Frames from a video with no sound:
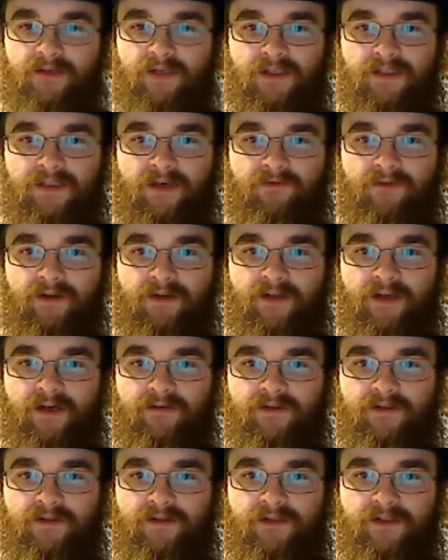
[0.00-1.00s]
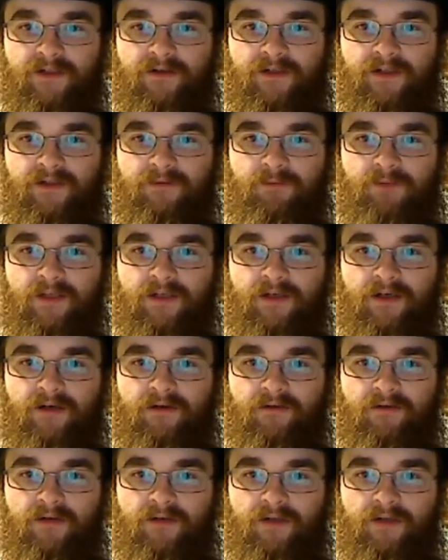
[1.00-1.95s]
The 7000 series beat out